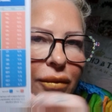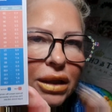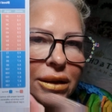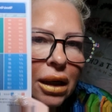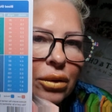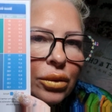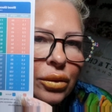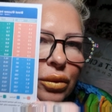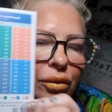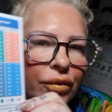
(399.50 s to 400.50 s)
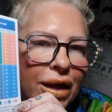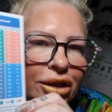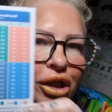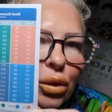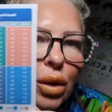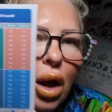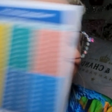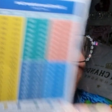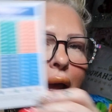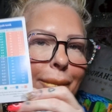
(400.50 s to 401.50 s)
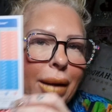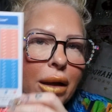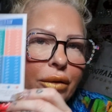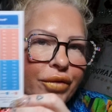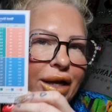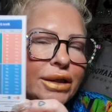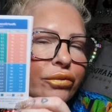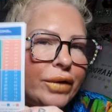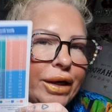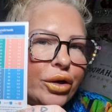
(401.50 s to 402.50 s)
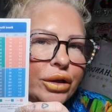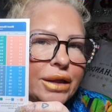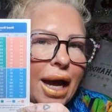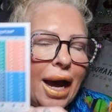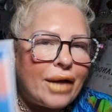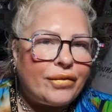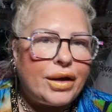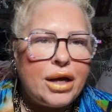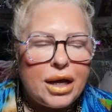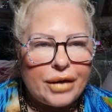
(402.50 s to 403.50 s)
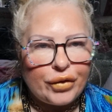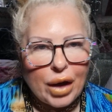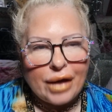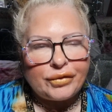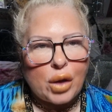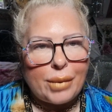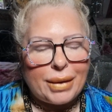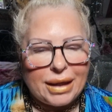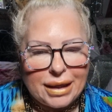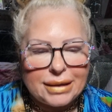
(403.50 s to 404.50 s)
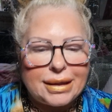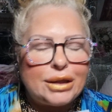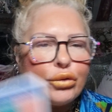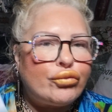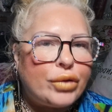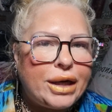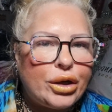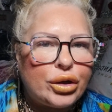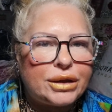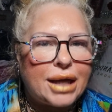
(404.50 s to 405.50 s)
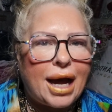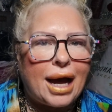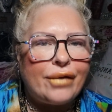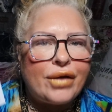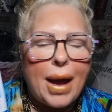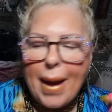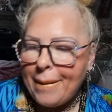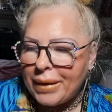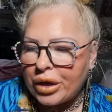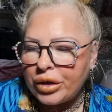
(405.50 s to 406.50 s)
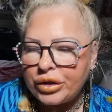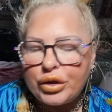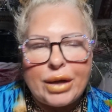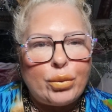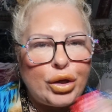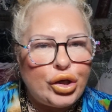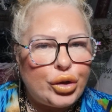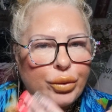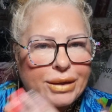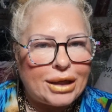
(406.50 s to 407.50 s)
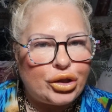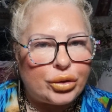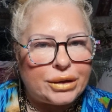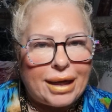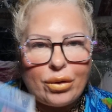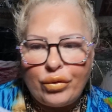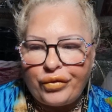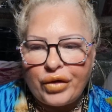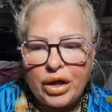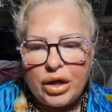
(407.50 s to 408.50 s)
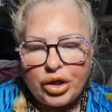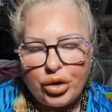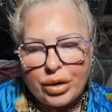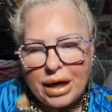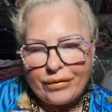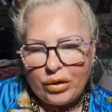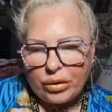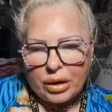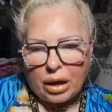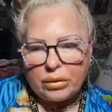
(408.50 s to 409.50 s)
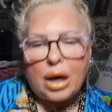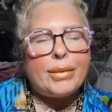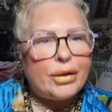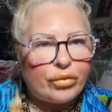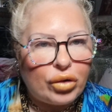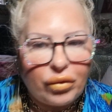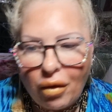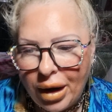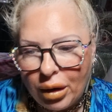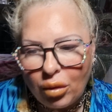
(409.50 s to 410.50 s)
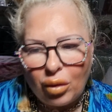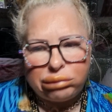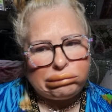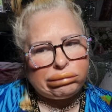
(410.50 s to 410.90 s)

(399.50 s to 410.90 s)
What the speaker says: So that's your little card. But these are really good to have. If you have diabetes, these are really good to have, because then when you test yourself, you can have a look and go, I'm either all right or